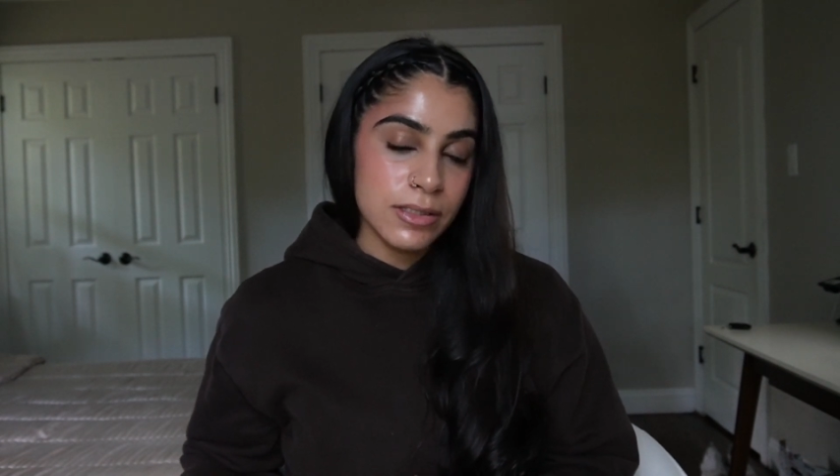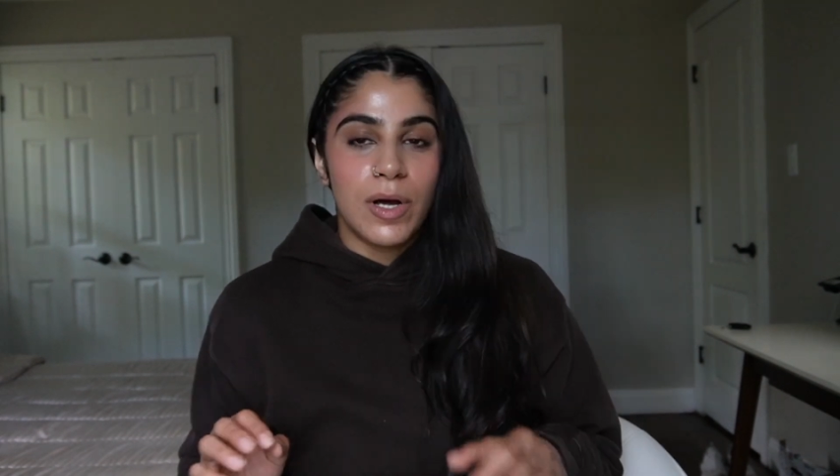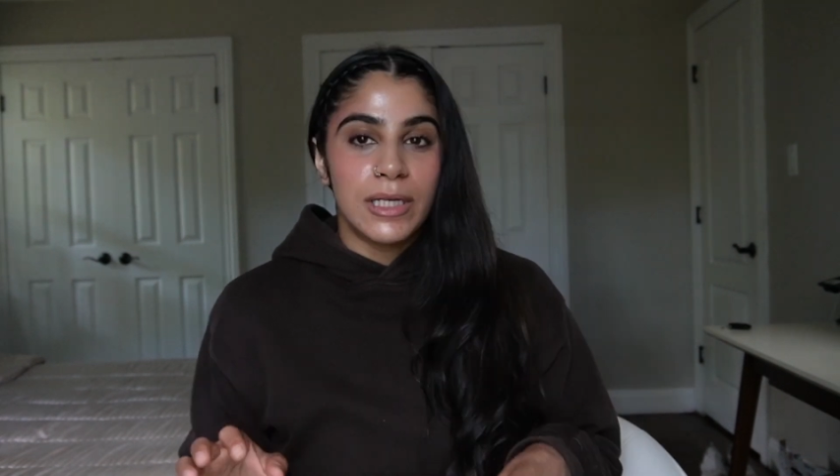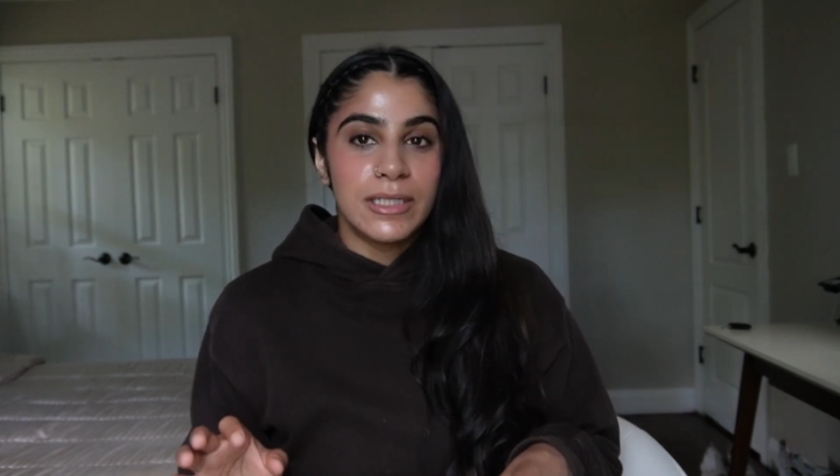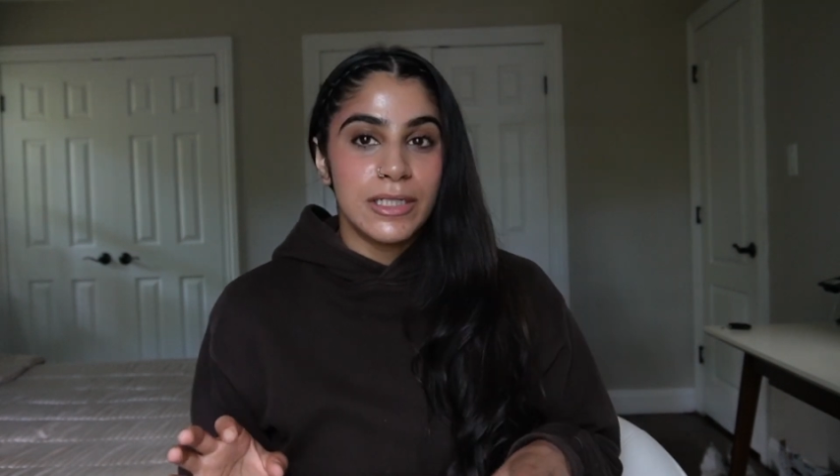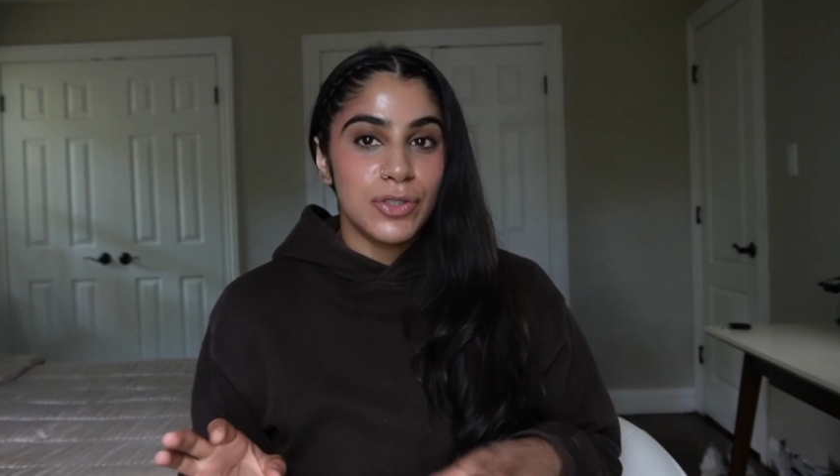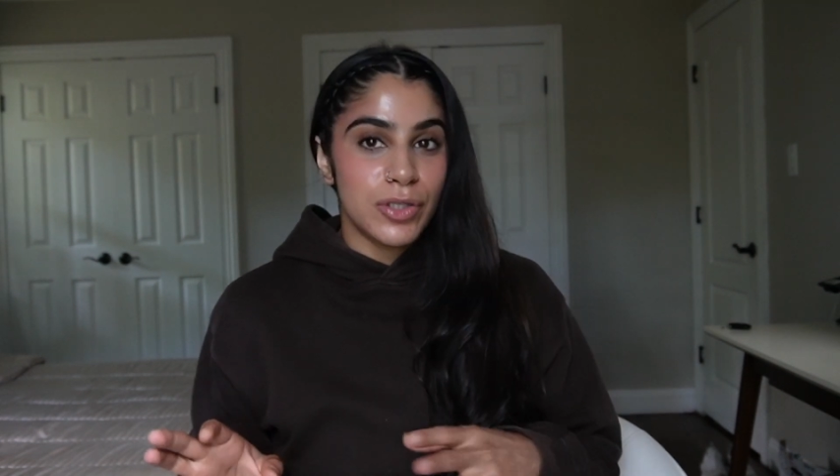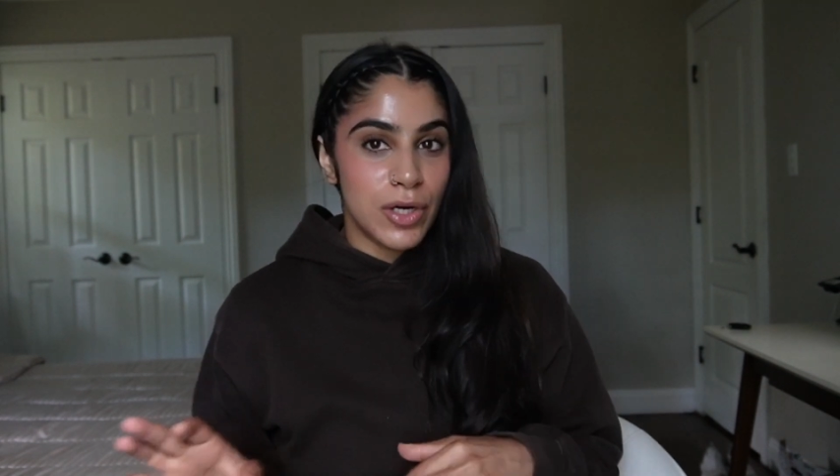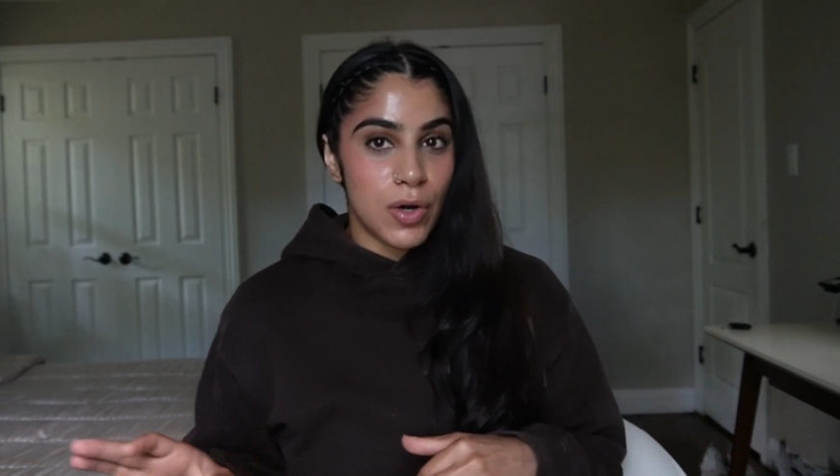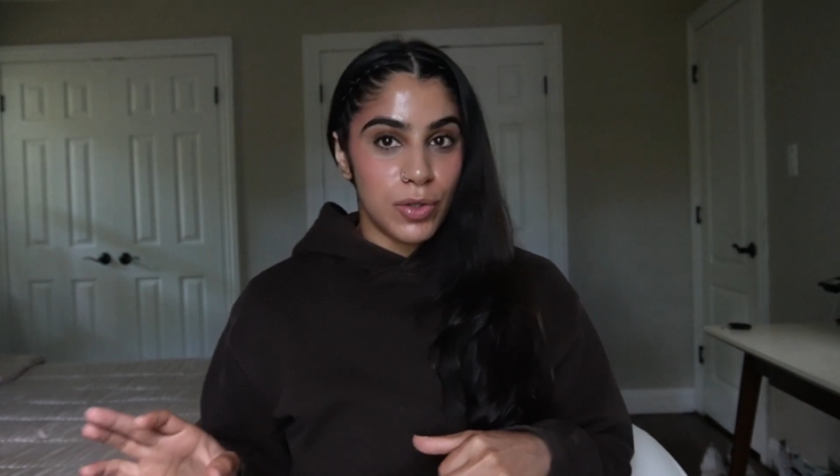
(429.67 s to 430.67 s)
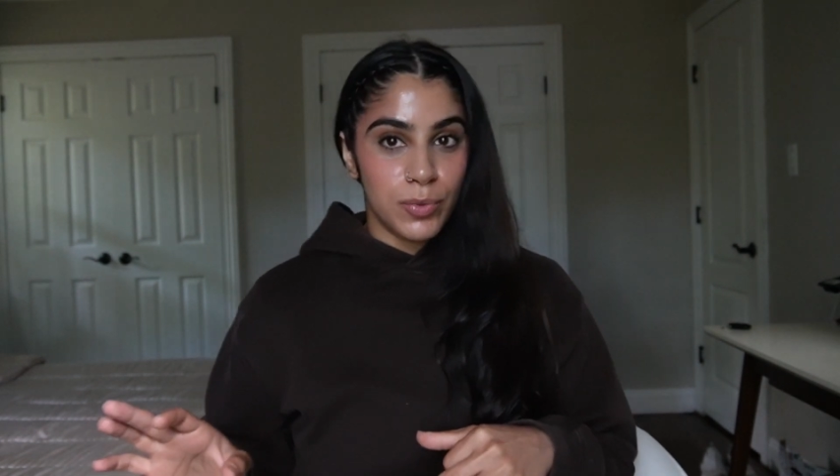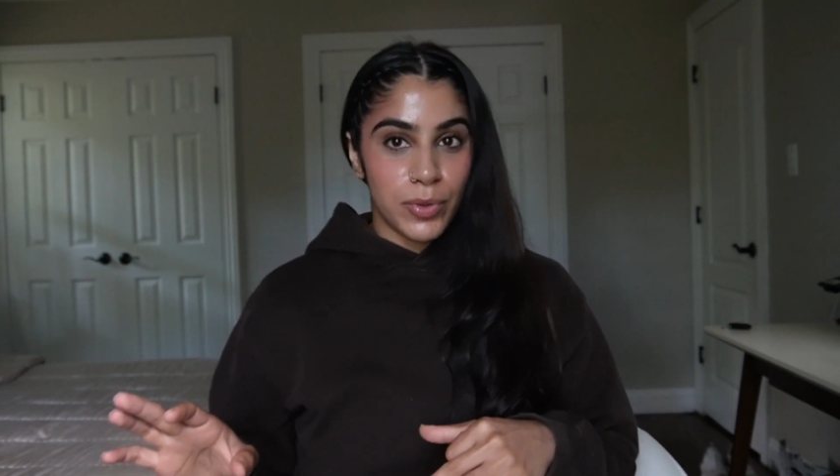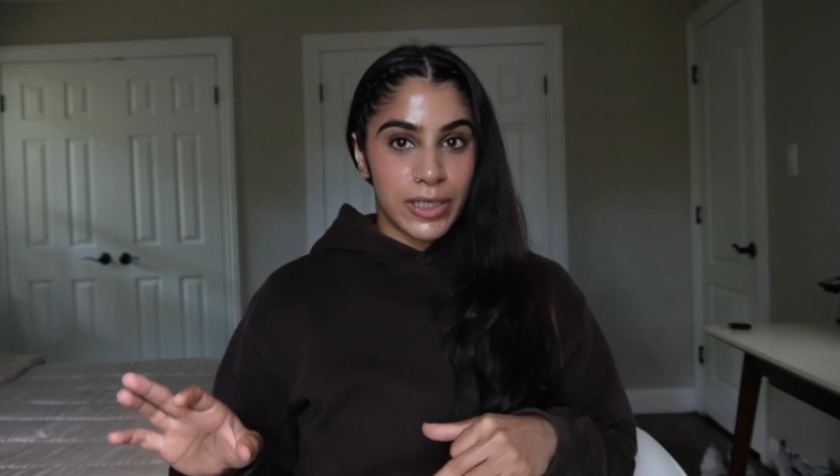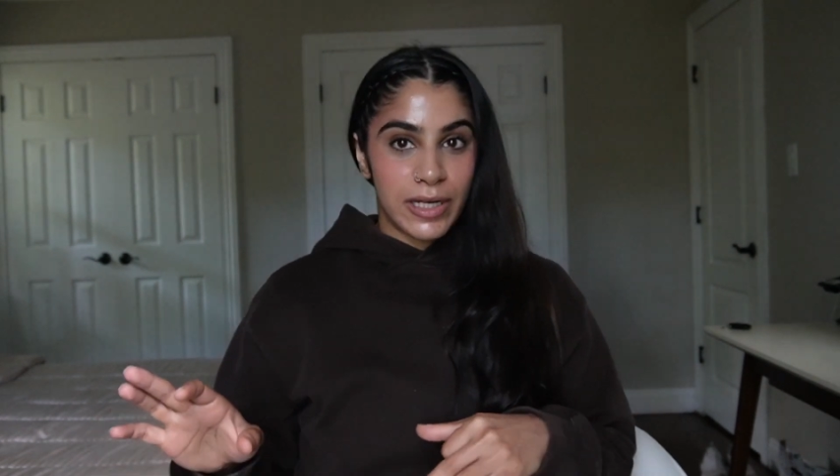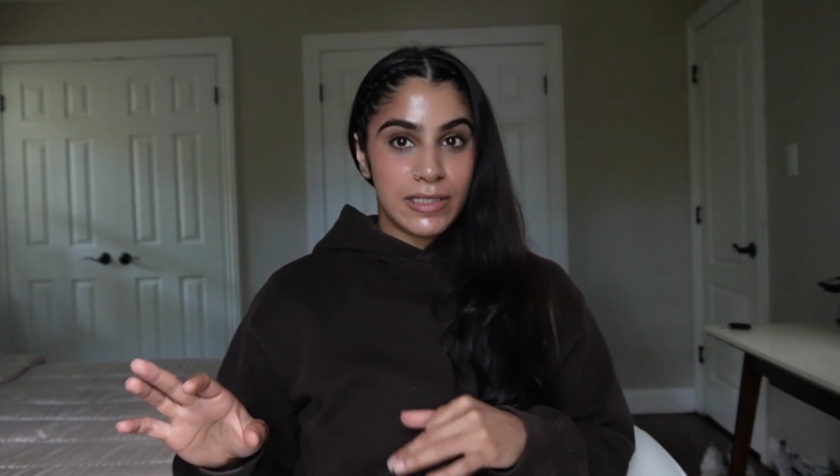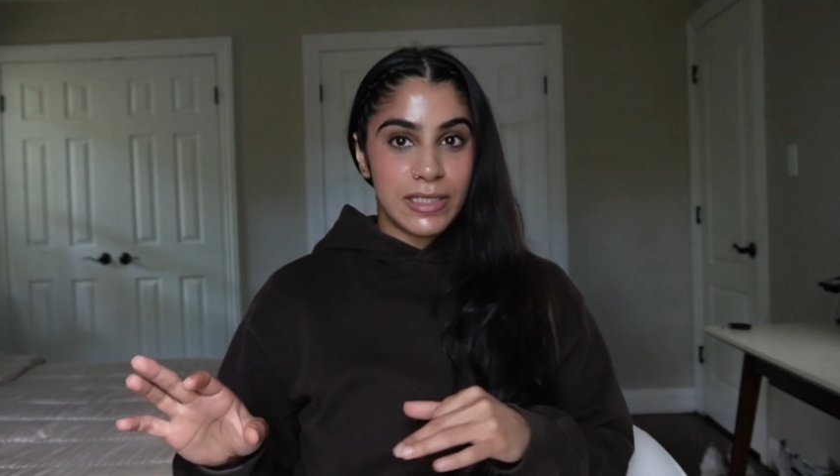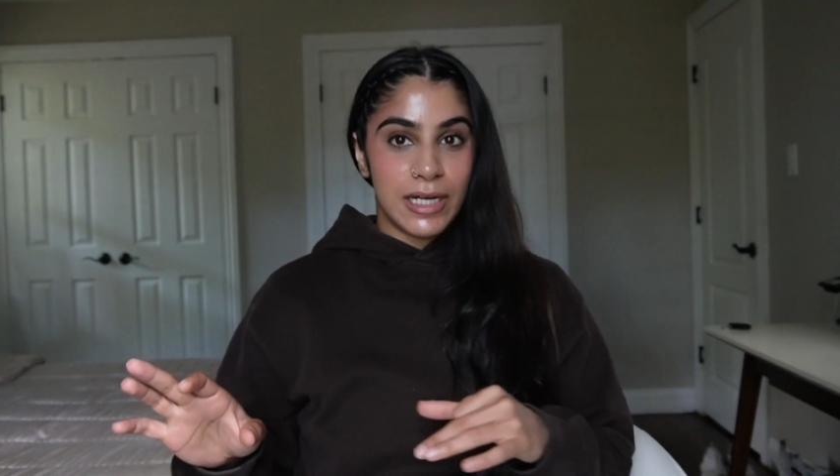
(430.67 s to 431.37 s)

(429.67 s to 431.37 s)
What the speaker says: While I didn't try all the workouts,